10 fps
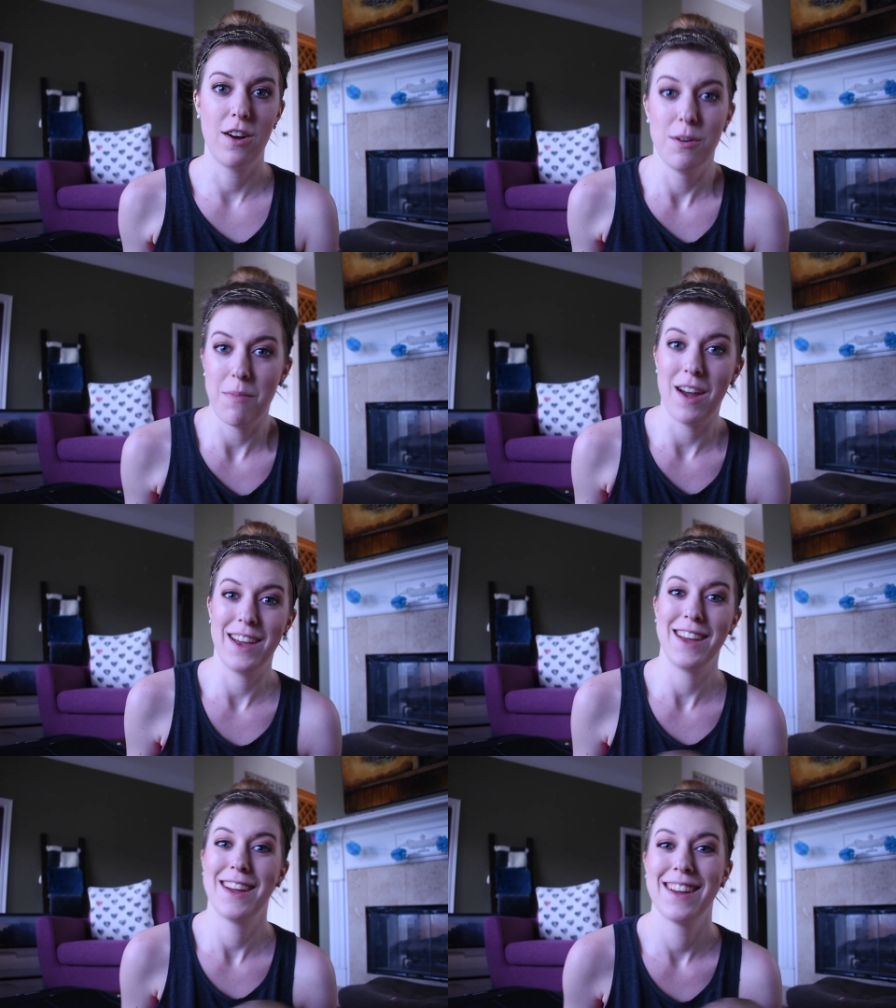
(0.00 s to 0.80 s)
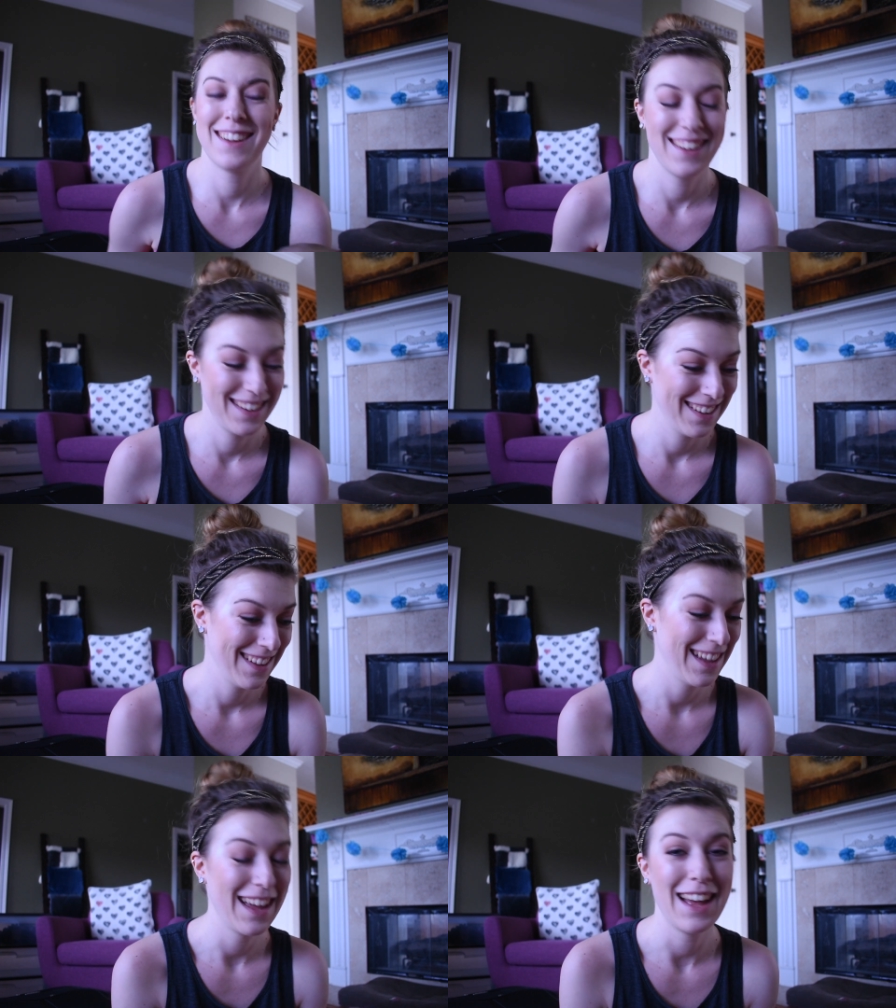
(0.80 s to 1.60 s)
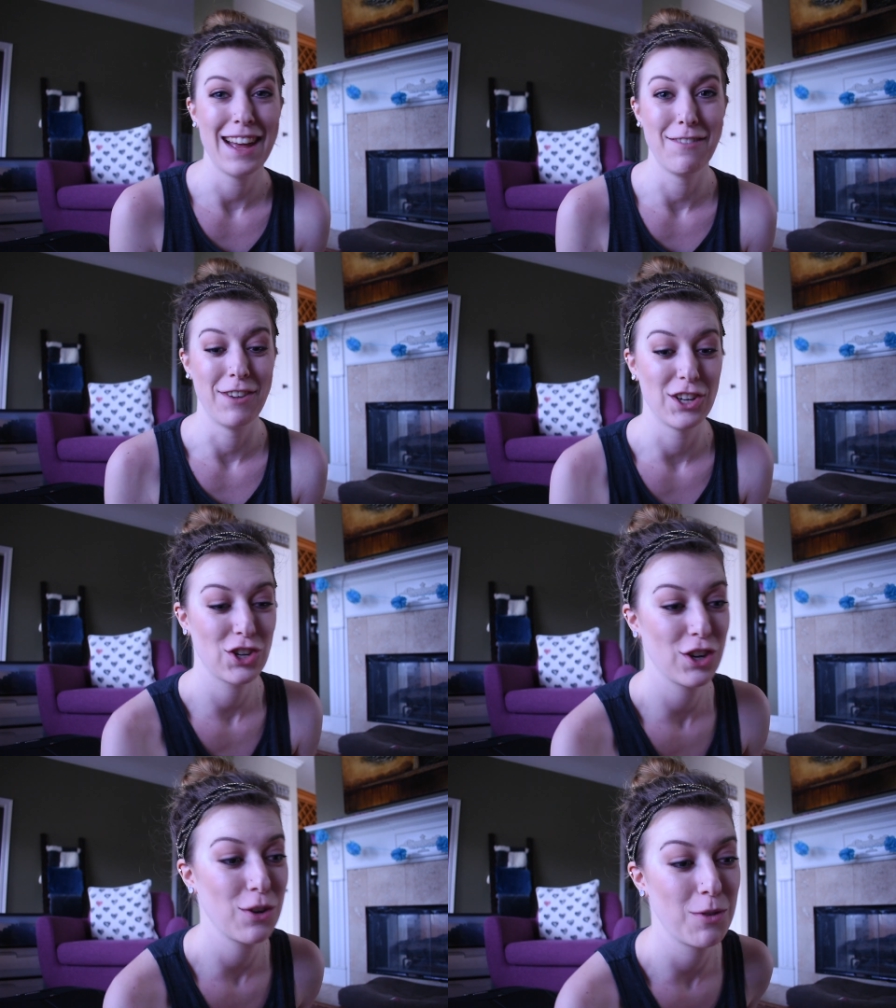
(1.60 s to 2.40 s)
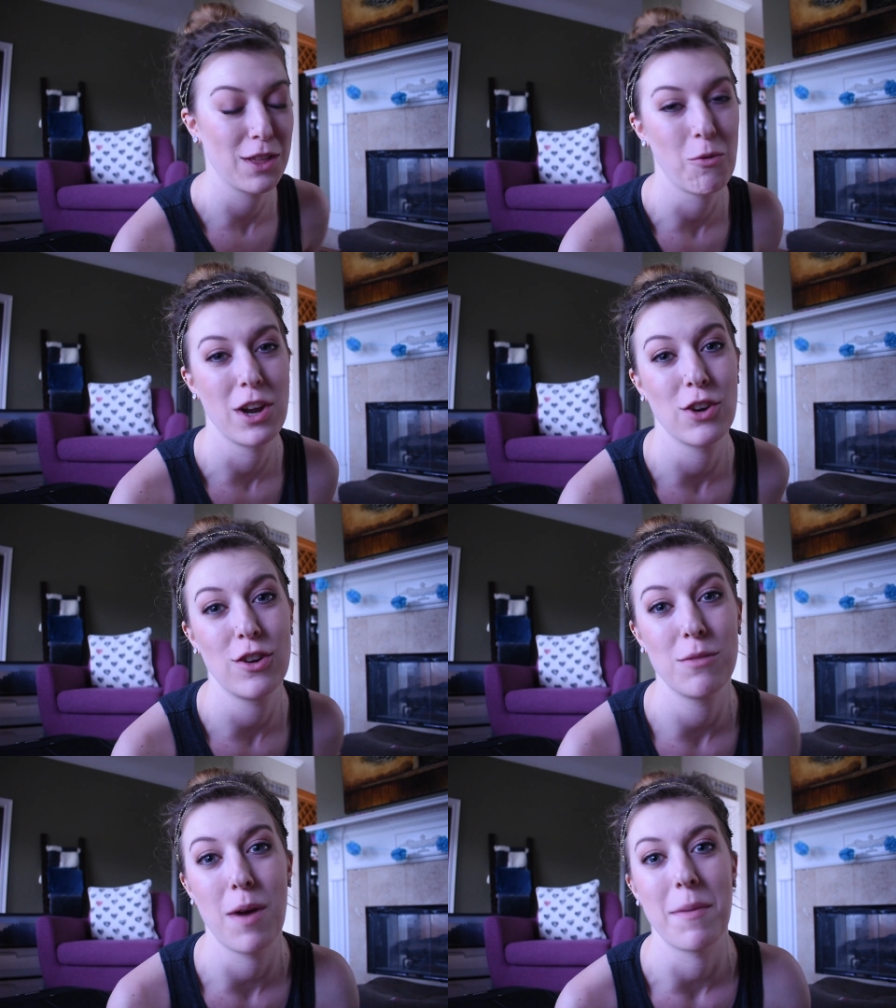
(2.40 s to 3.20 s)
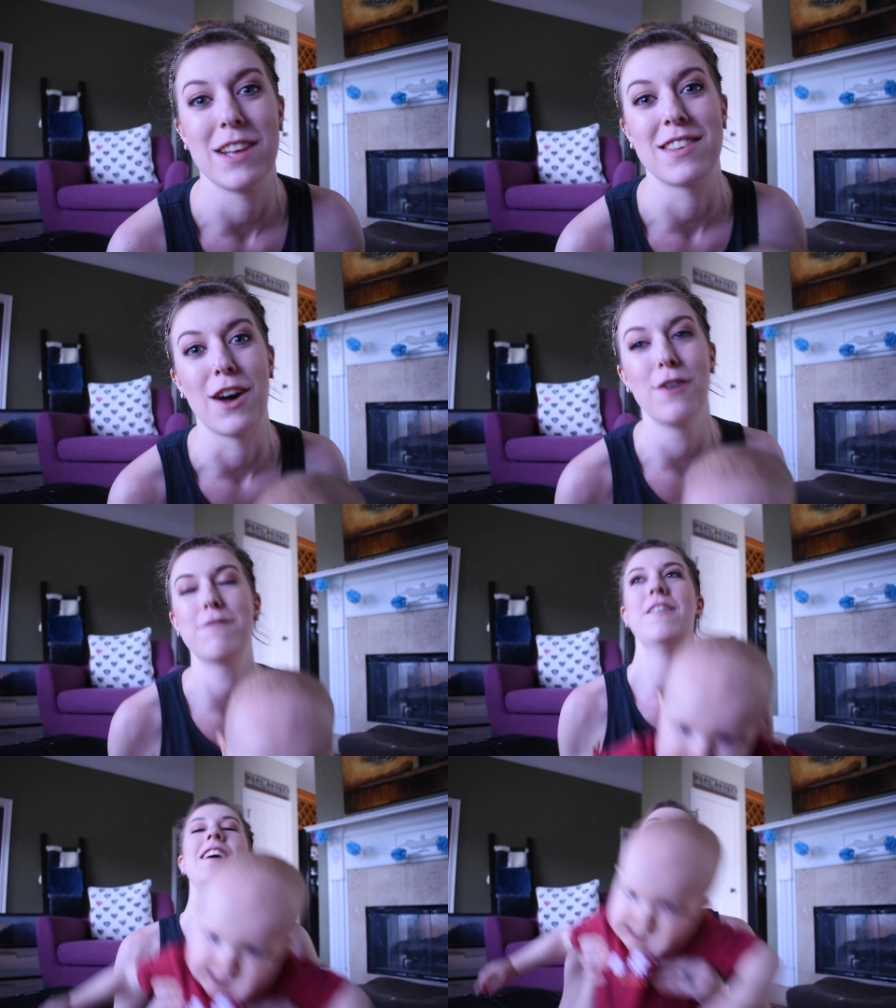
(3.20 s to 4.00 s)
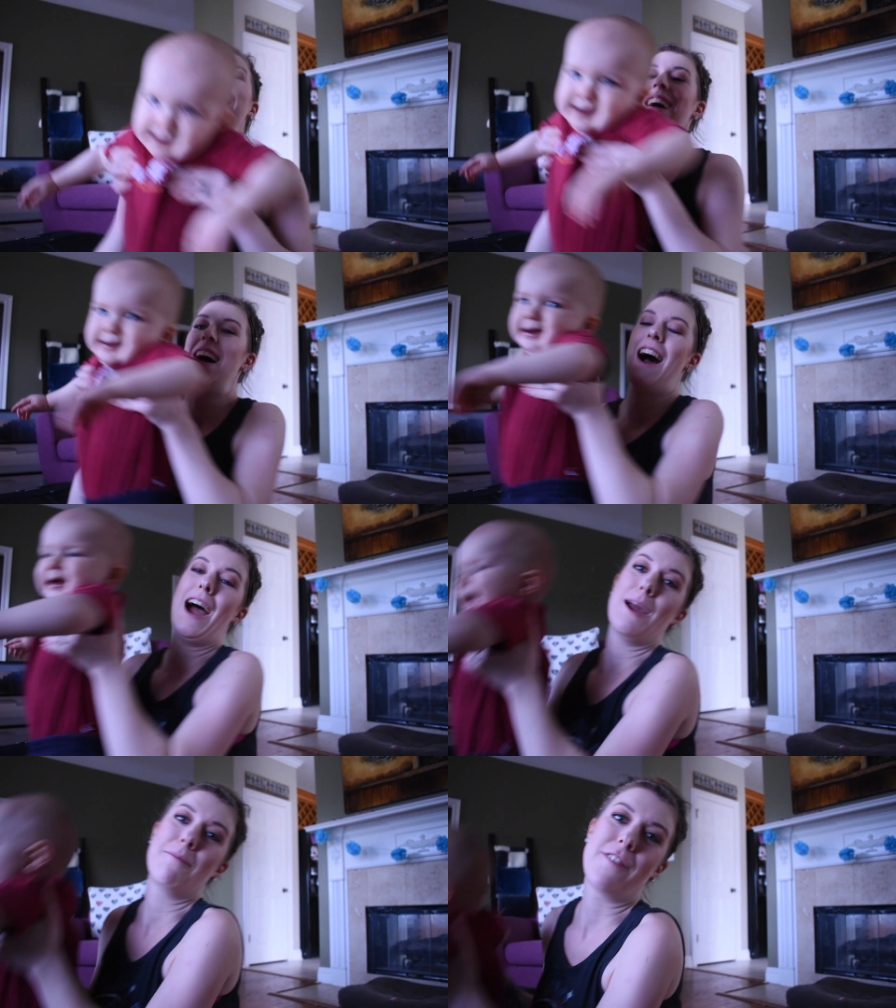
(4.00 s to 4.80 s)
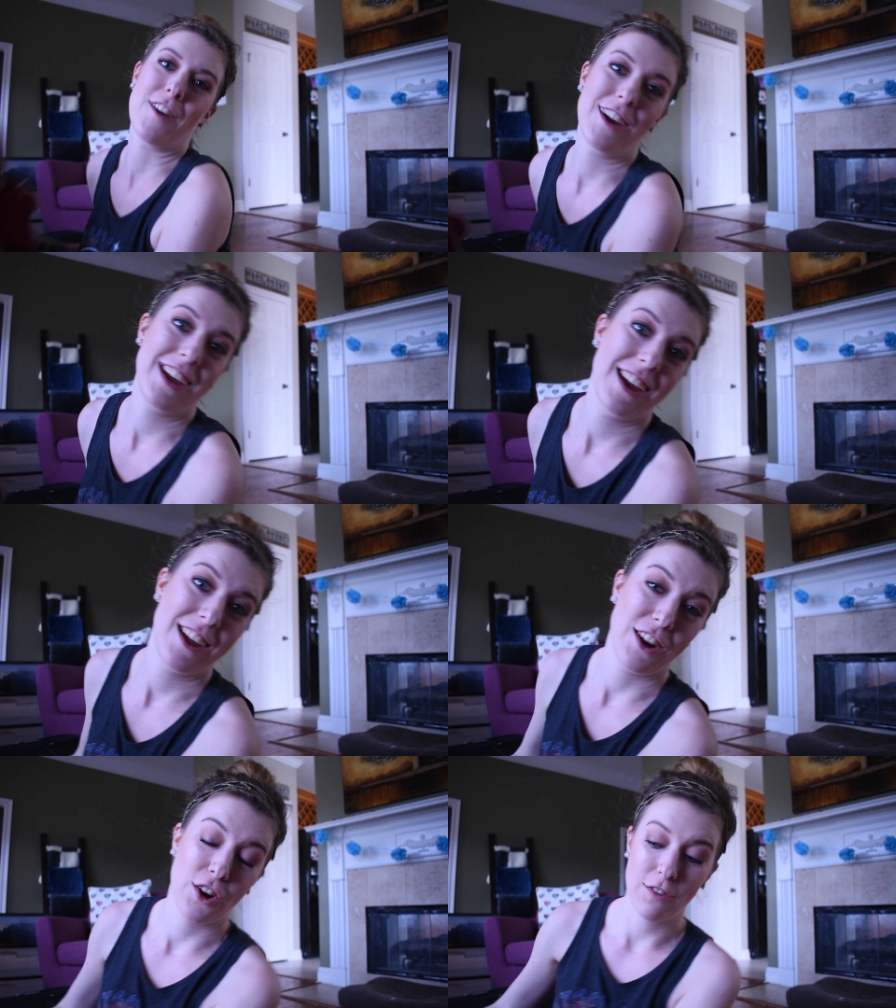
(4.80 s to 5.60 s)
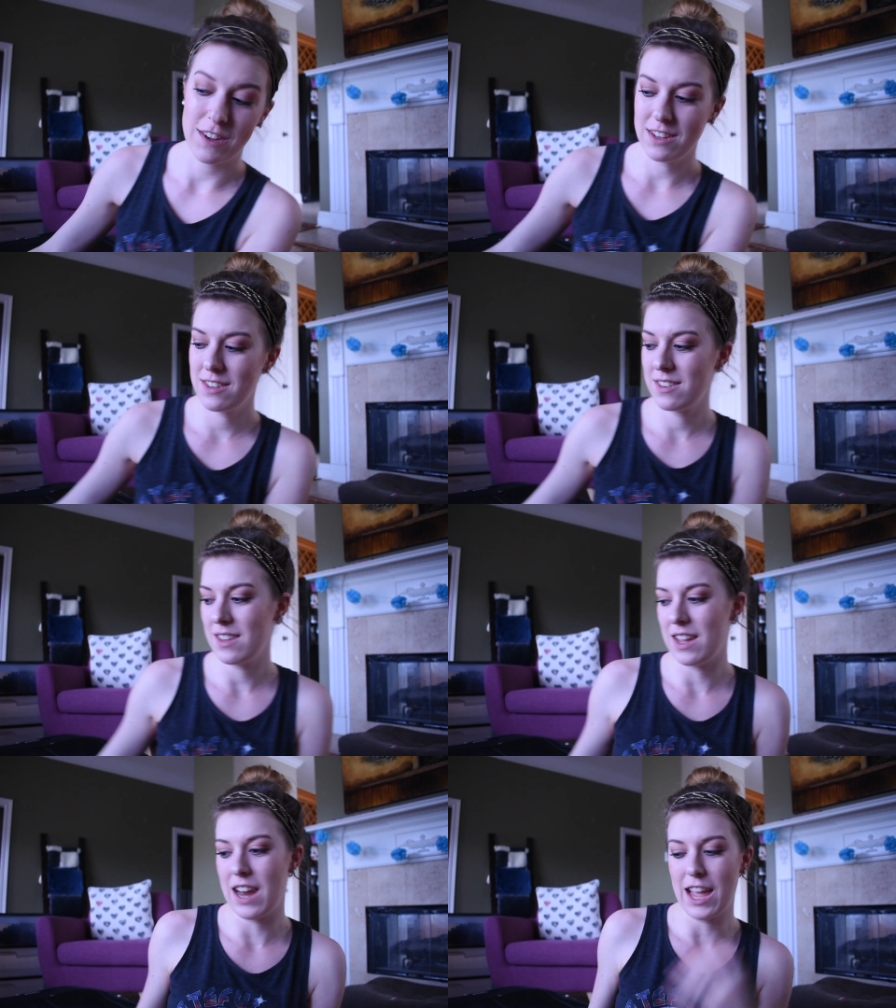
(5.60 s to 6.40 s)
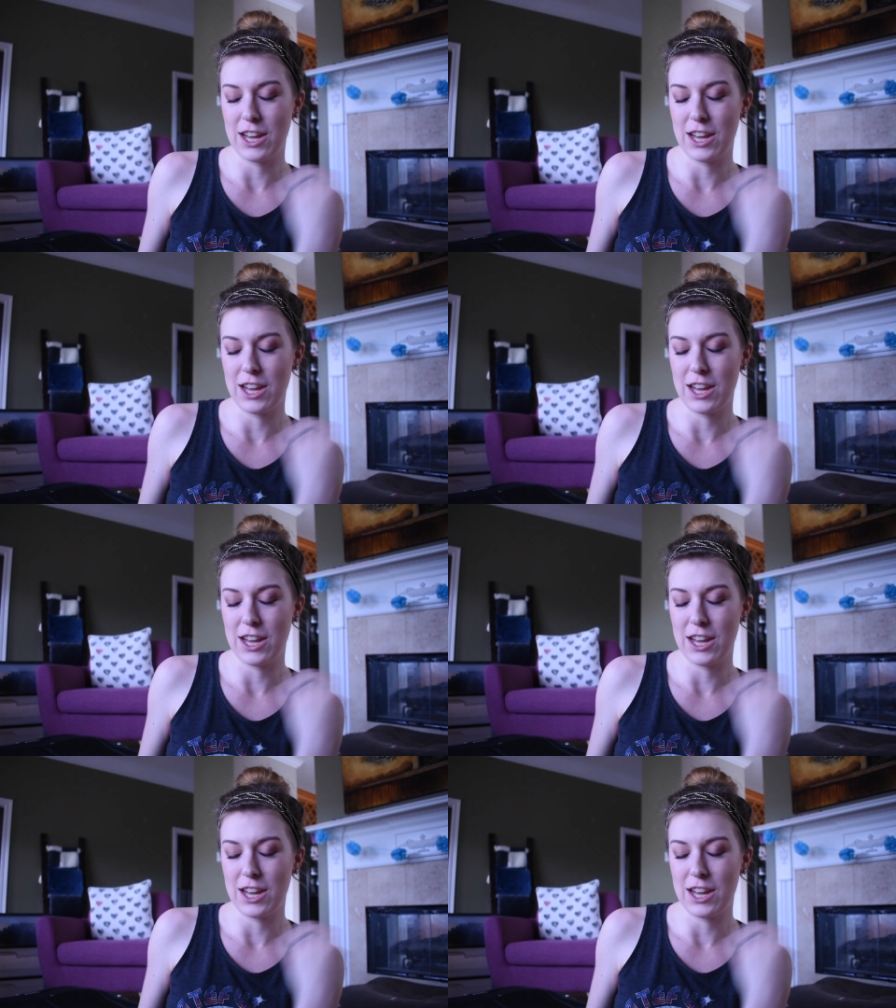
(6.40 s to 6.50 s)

on my adventure with a one-year-old by myself. I am very nervous and